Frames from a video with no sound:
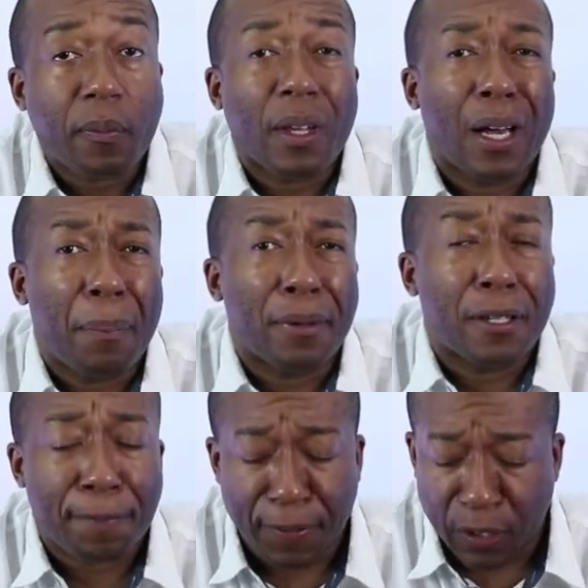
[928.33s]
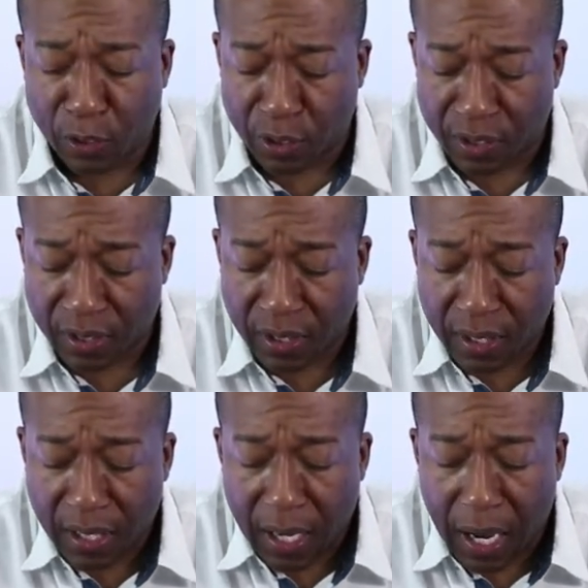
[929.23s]
A couple other features.
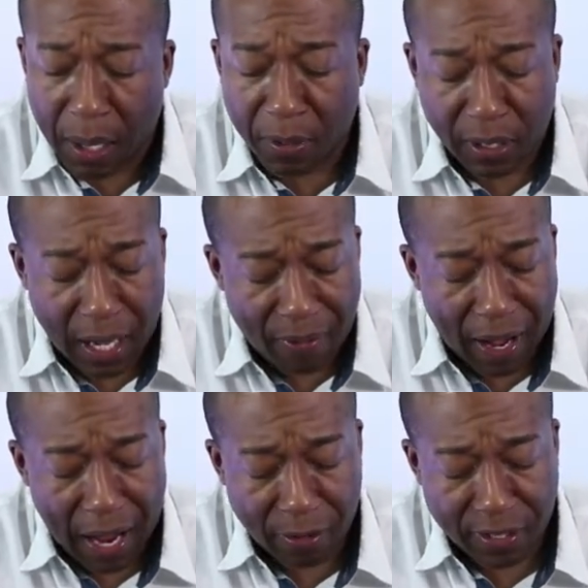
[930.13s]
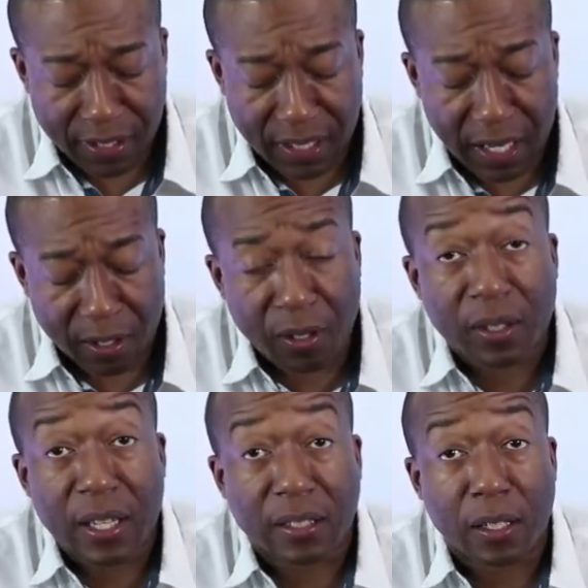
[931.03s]
You're going to have an iris
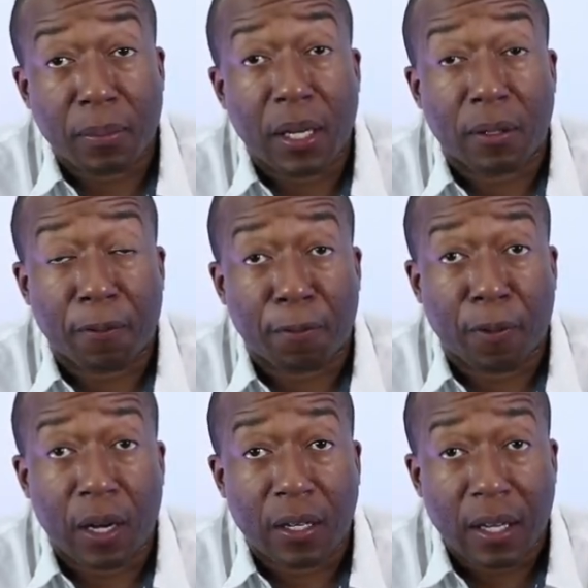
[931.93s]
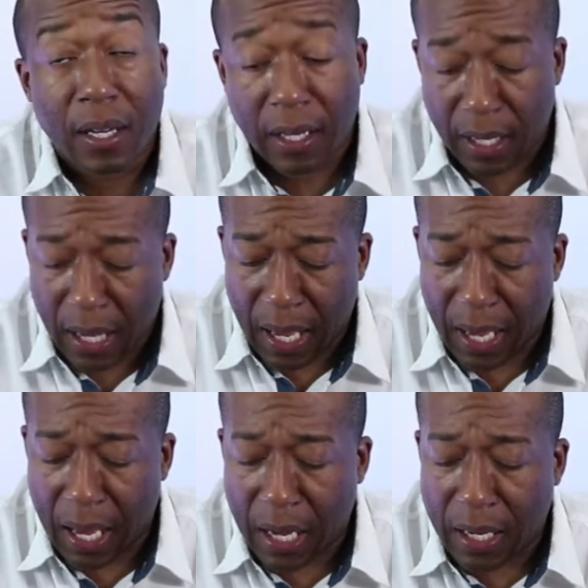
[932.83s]
scanner that's going to be at the front,
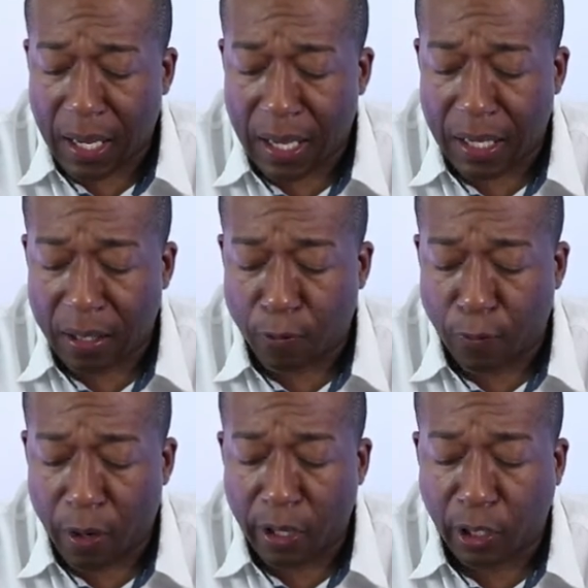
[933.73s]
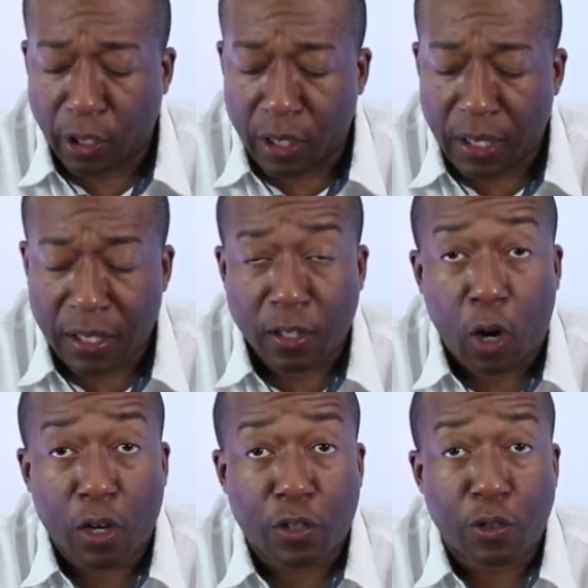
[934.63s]
and it's very good and is
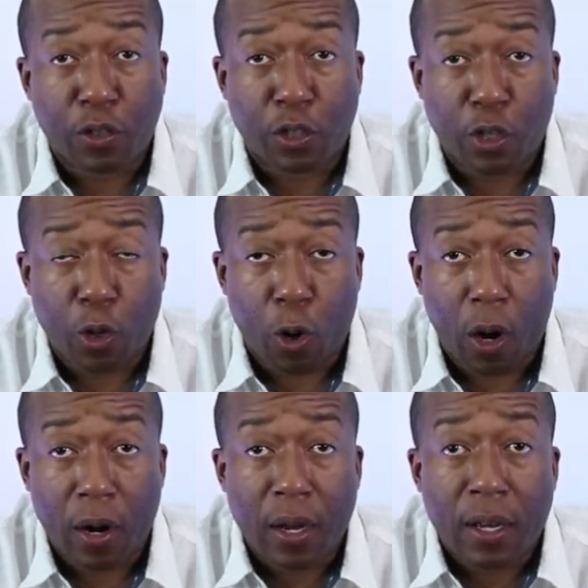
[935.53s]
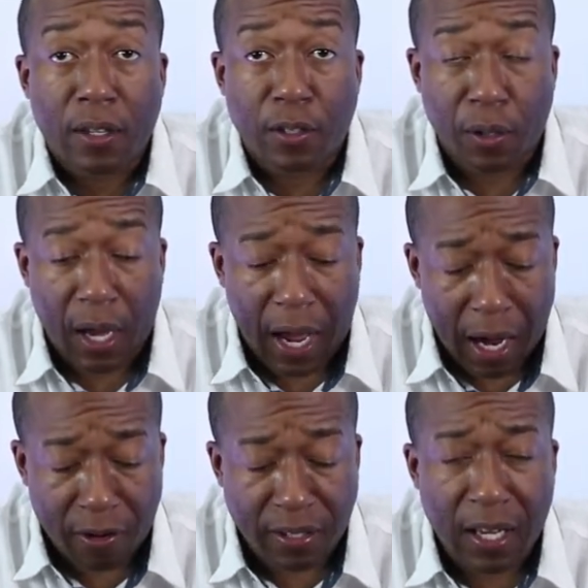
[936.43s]
also secure. So the
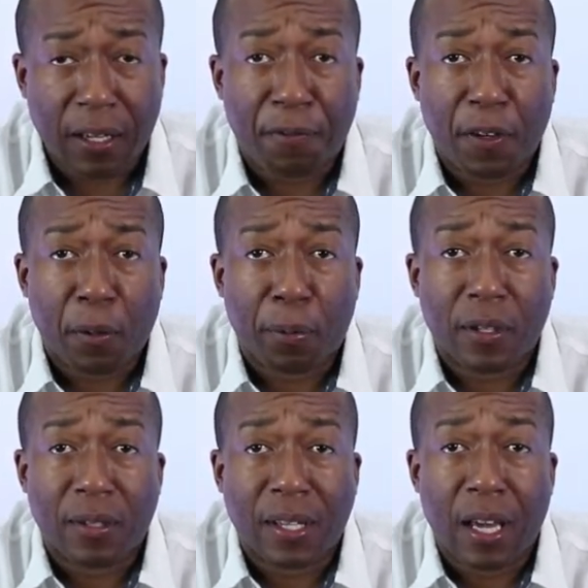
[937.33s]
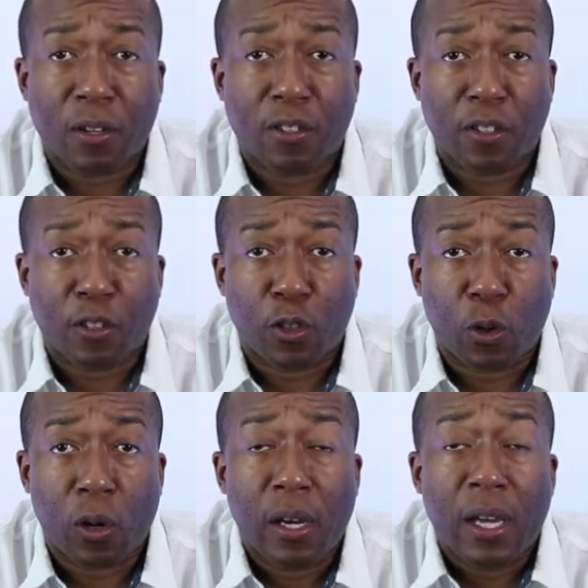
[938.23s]
iris and the fingerprint scanner is
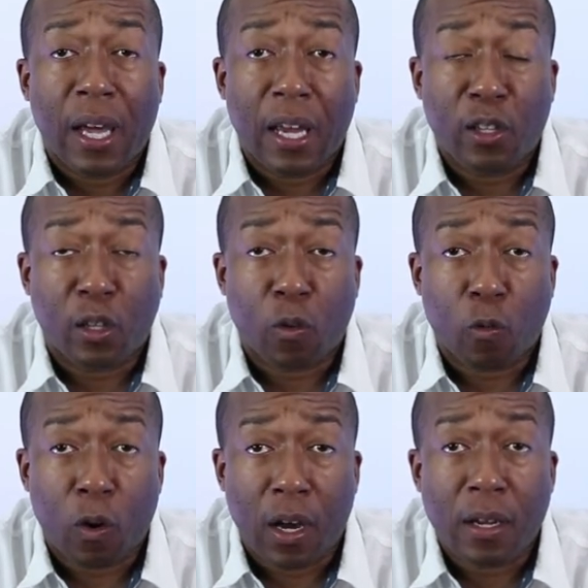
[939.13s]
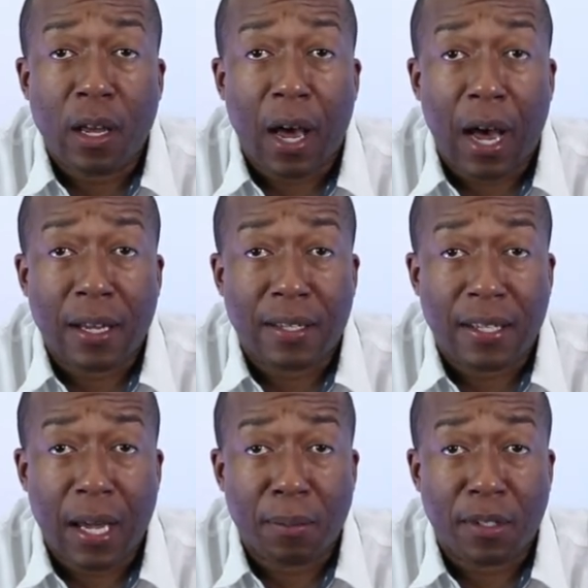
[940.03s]
secure, and you can run
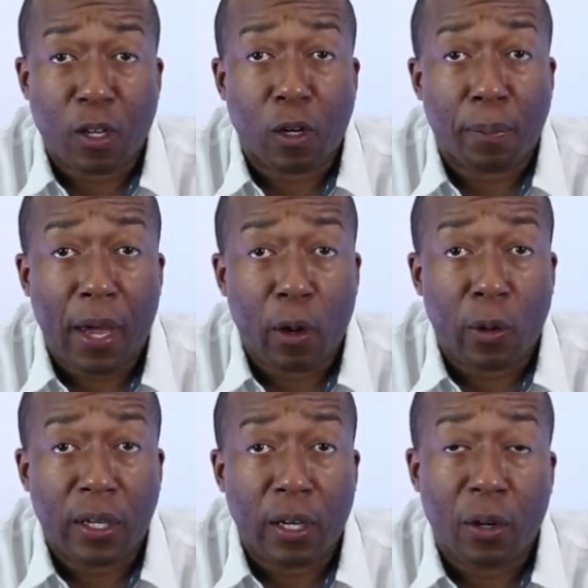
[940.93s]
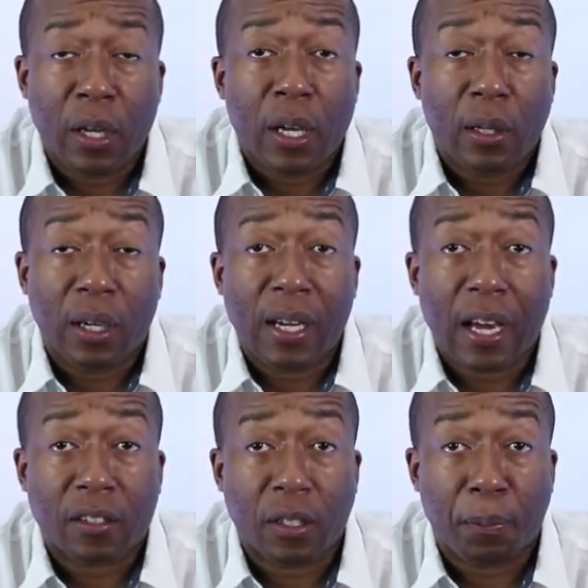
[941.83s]
Samsung Pay on here. You can
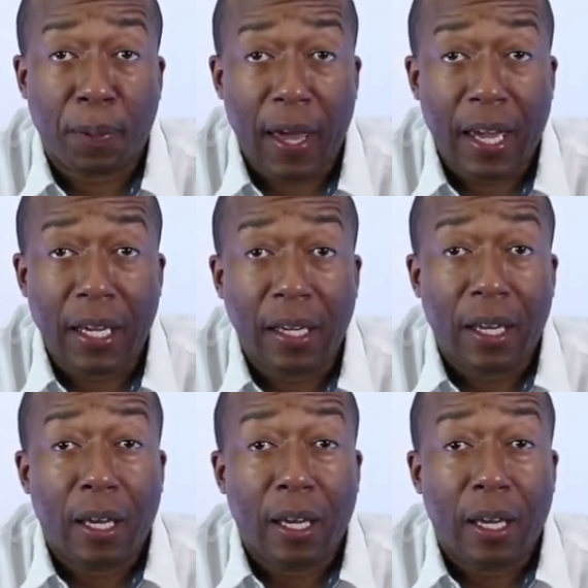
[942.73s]
actually pay